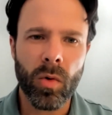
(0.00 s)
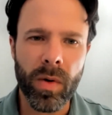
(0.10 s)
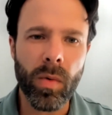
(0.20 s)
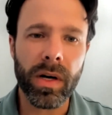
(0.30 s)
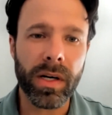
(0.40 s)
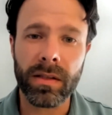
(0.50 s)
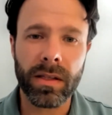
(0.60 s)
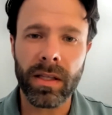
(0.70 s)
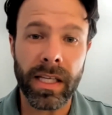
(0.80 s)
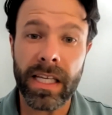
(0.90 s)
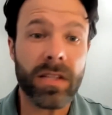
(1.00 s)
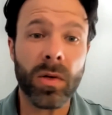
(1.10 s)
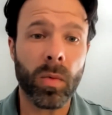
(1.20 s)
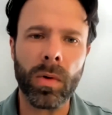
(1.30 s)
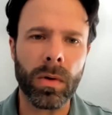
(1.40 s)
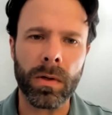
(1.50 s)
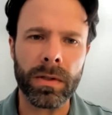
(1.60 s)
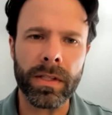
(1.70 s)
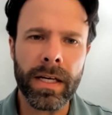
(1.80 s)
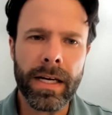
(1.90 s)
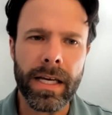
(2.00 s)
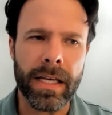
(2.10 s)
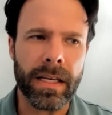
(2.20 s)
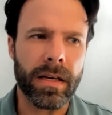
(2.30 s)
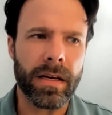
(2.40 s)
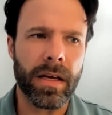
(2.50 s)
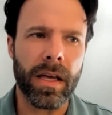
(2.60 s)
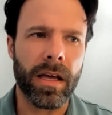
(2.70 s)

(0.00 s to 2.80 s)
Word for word: we want to lead the world in